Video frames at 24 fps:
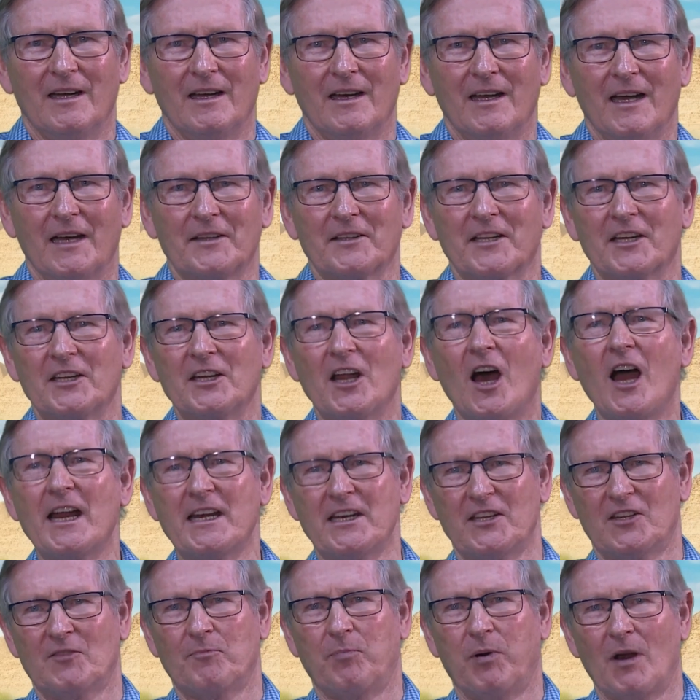And the
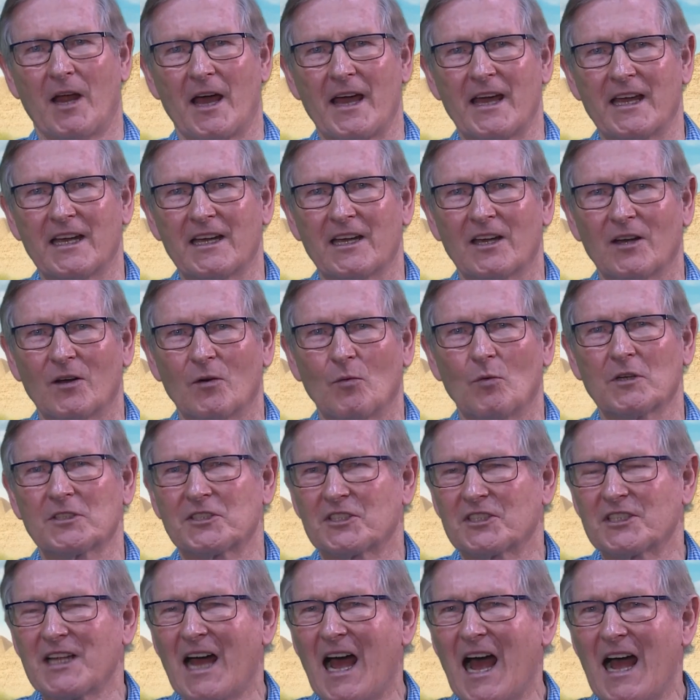9th plague was
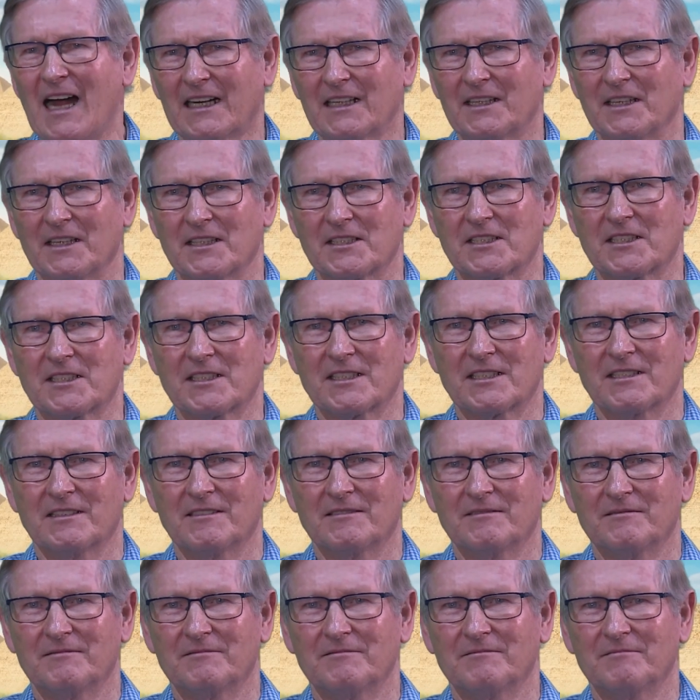darkness.
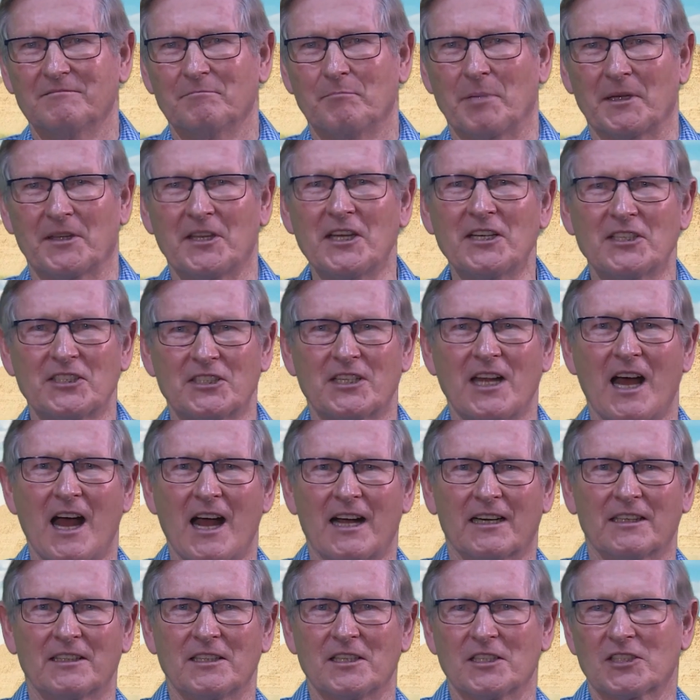But this
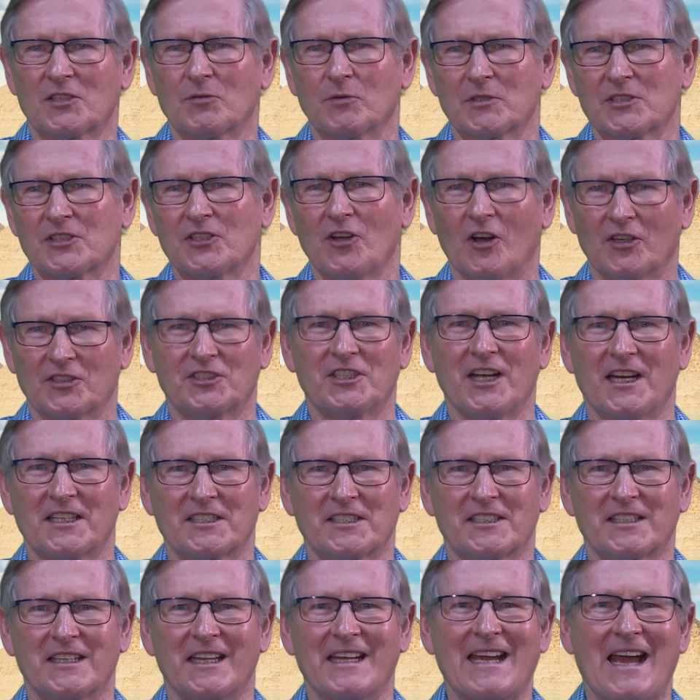darkness was not
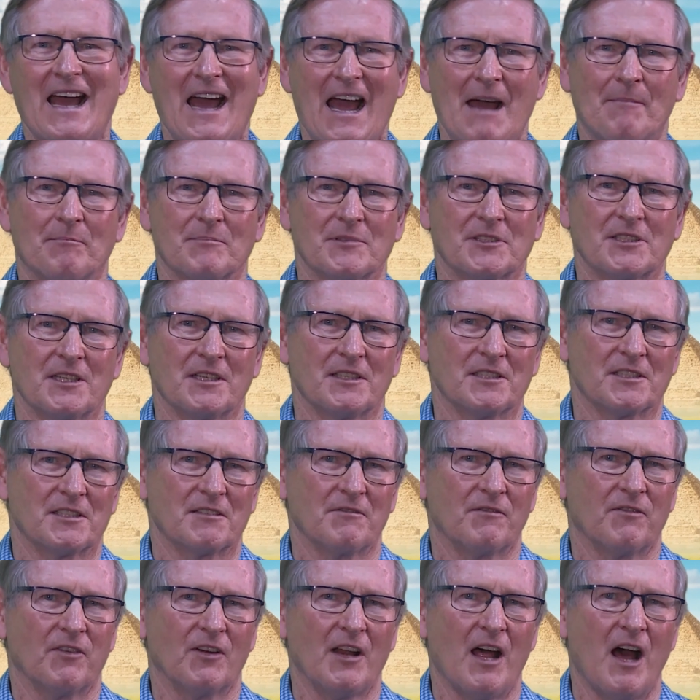just the absence
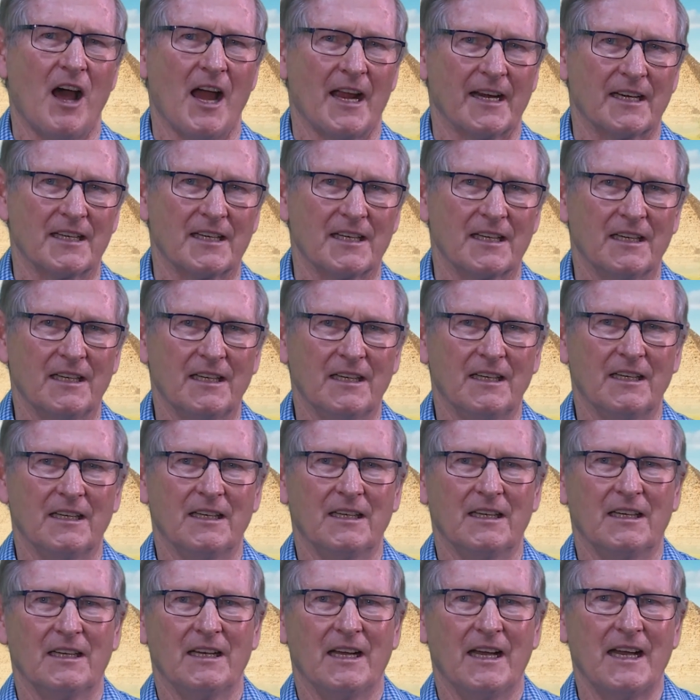of light.
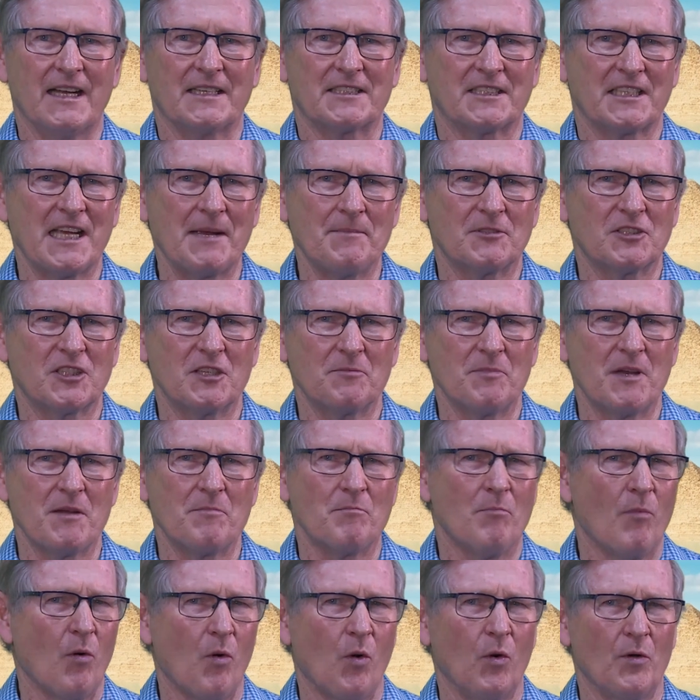It seems to be
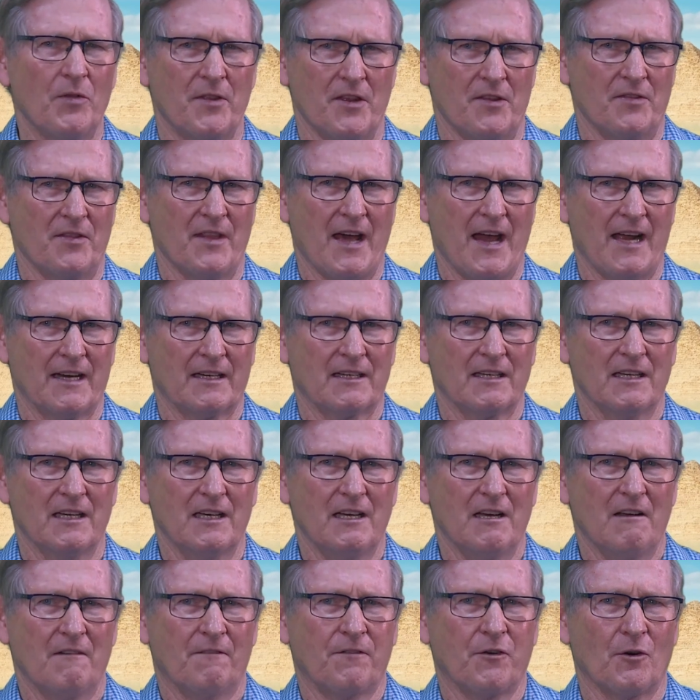more than that,
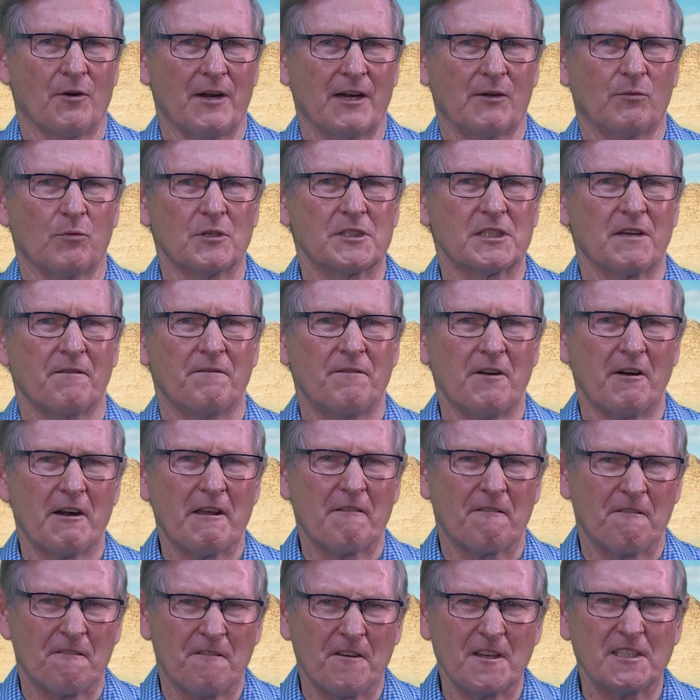for it was a very
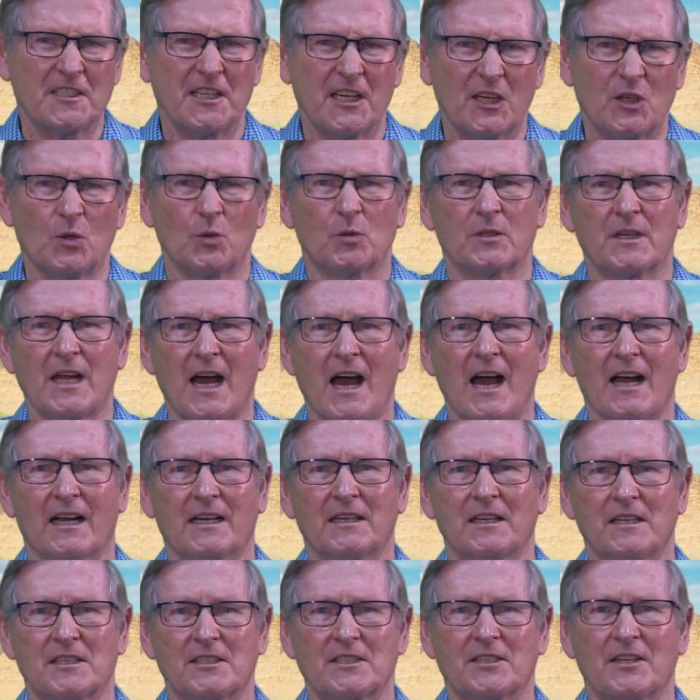physical
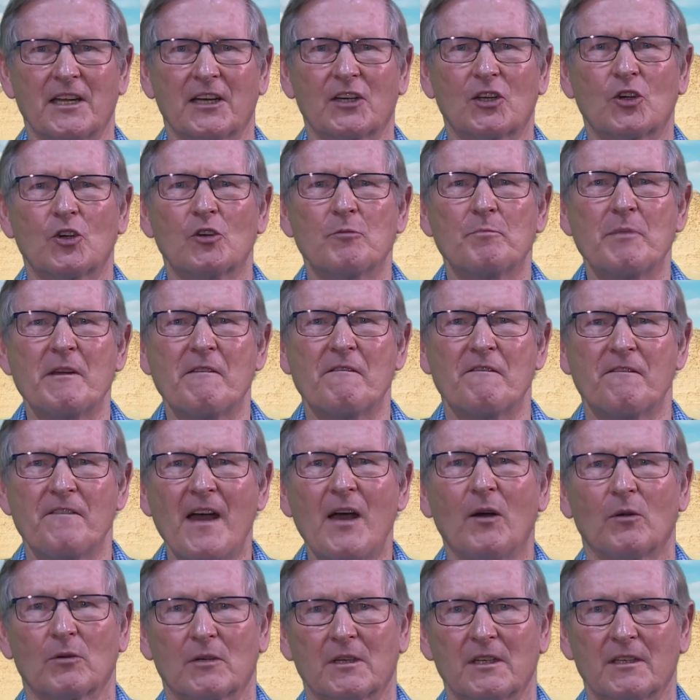darkness that could be
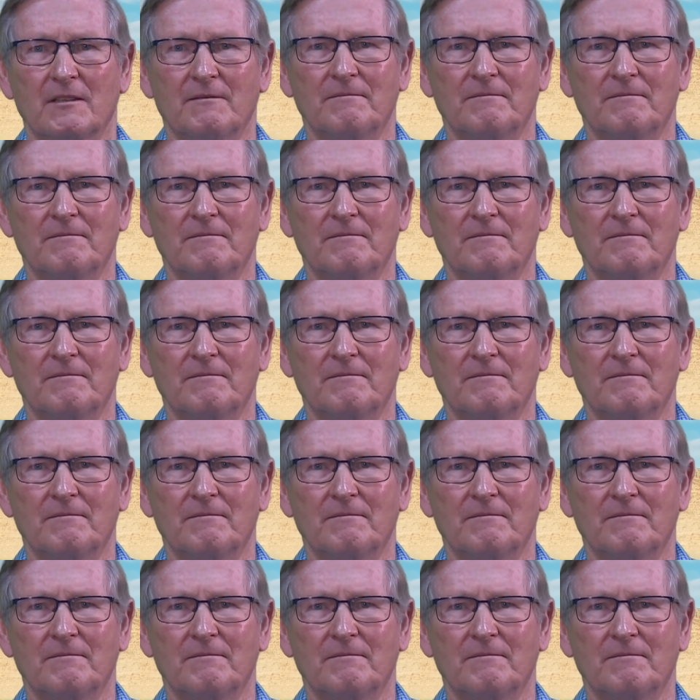felt.